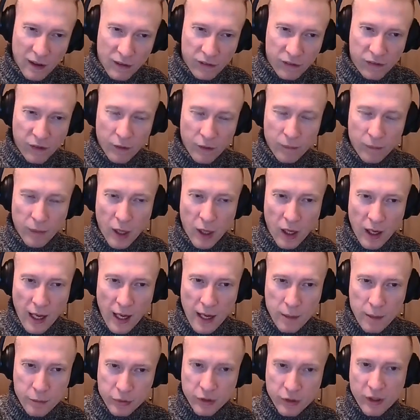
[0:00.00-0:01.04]
for
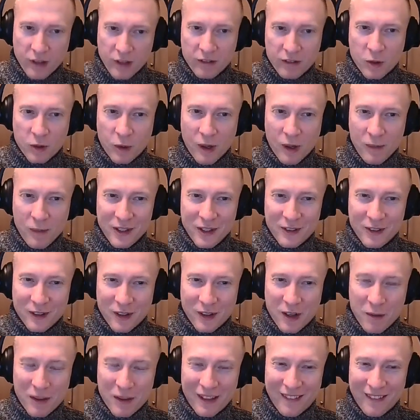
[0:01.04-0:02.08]
my product requirement
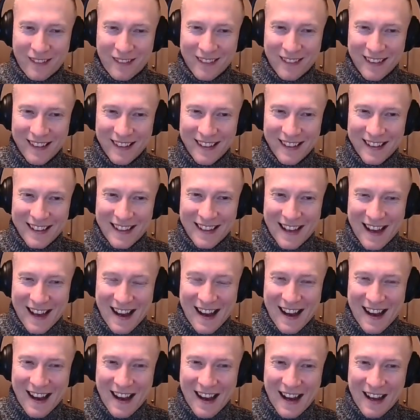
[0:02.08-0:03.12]
documents,
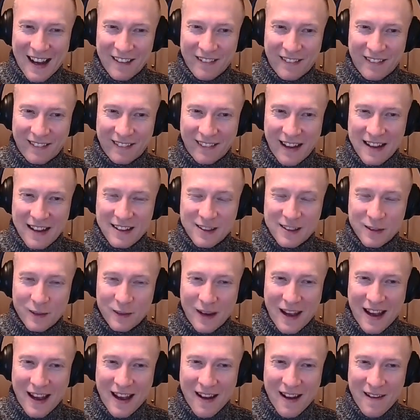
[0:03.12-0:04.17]
yeah, and say to
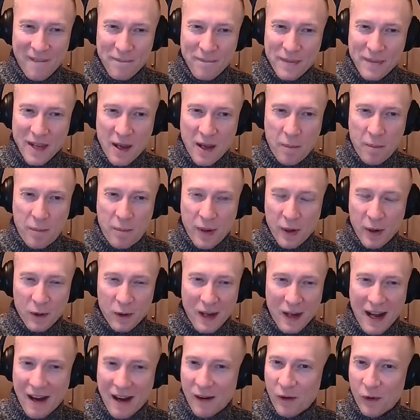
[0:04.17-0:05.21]
it, build
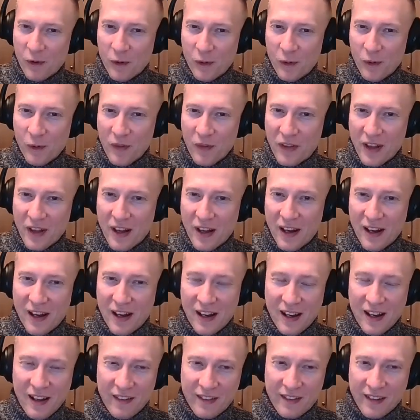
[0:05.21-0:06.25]
out all
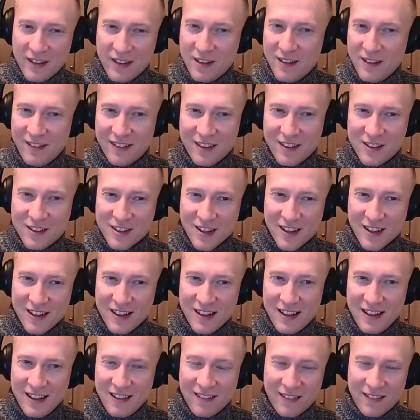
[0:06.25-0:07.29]
the user
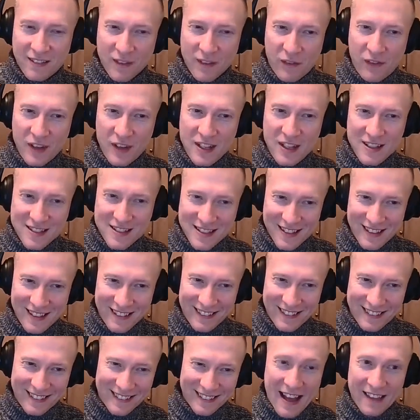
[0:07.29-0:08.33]
journeys, the
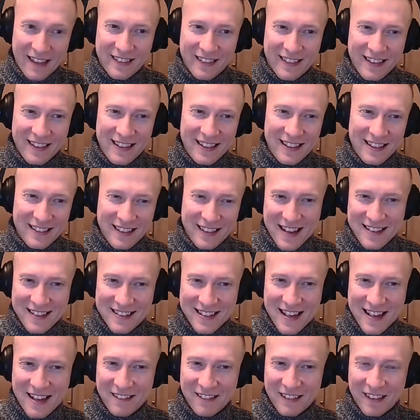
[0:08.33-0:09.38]
features, and the
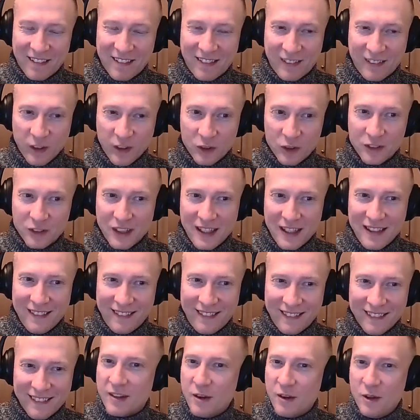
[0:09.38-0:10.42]
engineering
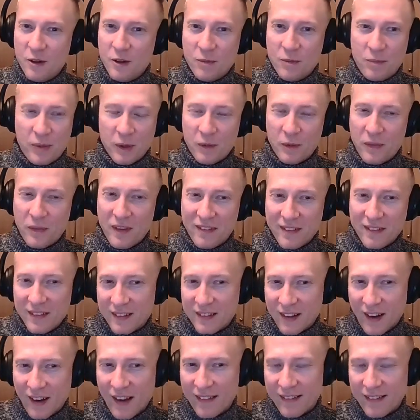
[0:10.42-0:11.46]
stories to build this
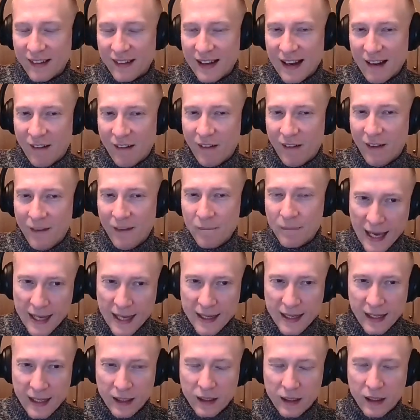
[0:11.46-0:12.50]
entire thing out.
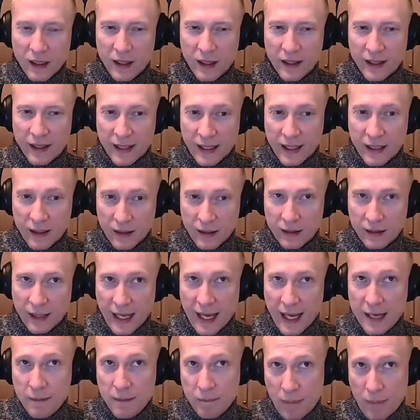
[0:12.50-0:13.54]
And it kind of
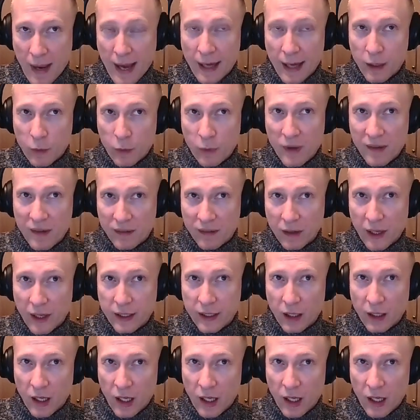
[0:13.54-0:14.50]
came back with like